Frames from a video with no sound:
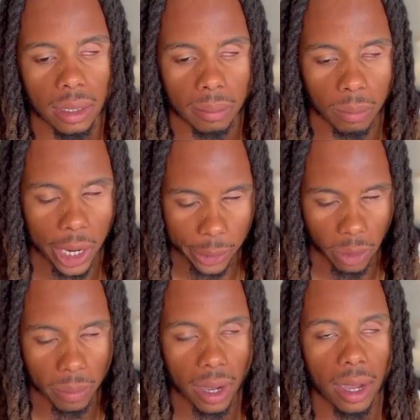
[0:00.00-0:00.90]
my
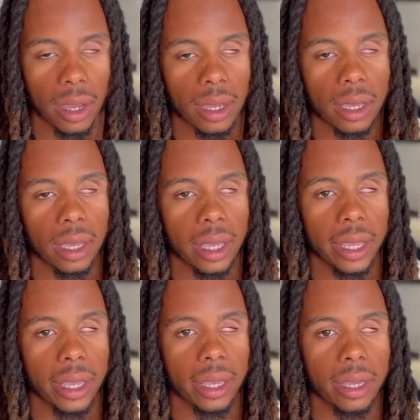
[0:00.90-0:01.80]
normal eye,
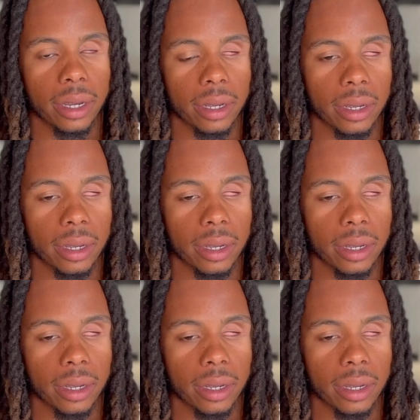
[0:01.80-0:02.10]
and